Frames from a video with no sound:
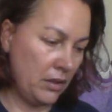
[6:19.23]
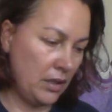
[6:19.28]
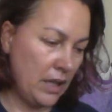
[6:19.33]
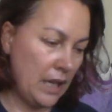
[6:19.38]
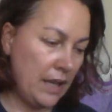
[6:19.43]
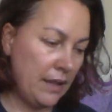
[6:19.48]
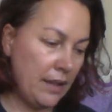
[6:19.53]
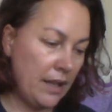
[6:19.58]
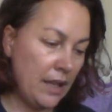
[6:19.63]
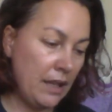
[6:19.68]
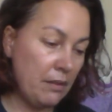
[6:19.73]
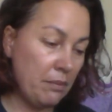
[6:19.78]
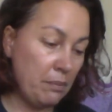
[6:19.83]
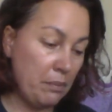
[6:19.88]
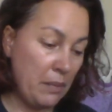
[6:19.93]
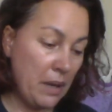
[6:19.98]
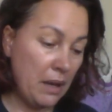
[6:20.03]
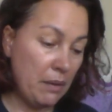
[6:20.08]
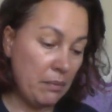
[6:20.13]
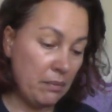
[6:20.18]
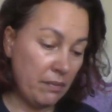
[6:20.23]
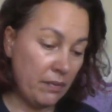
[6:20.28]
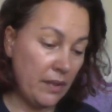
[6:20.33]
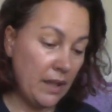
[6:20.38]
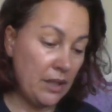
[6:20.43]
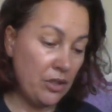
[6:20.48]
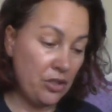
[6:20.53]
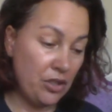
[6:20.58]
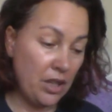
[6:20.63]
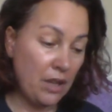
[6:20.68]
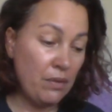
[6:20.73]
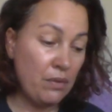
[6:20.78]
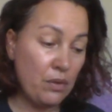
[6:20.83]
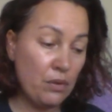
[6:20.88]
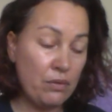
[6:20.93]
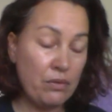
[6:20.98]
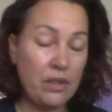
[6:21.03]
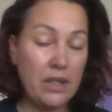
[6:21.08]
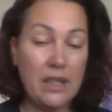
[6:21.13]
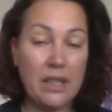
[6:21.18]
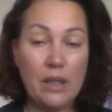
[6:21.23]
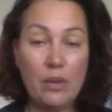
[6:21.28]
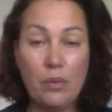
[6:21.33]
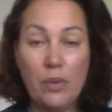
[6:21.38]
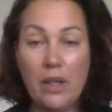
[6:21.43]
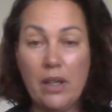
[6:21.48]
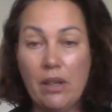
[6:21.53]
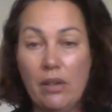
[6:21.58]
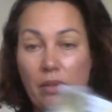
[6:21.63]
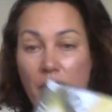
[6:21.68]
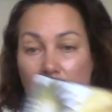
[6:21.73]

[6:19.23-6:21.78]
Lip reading: And they shuffled really well.